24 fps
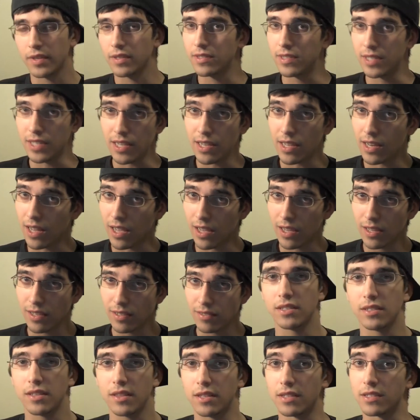DNA?
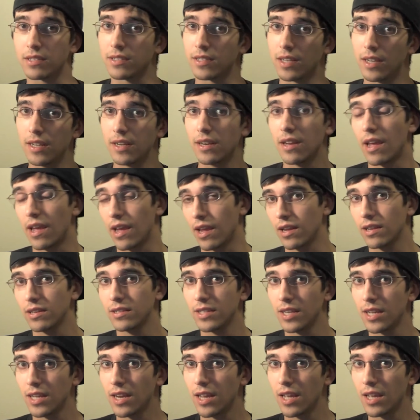The sun and
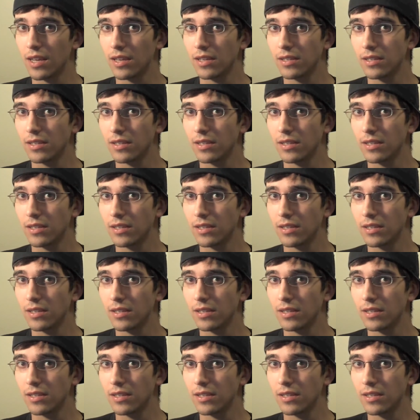DNA?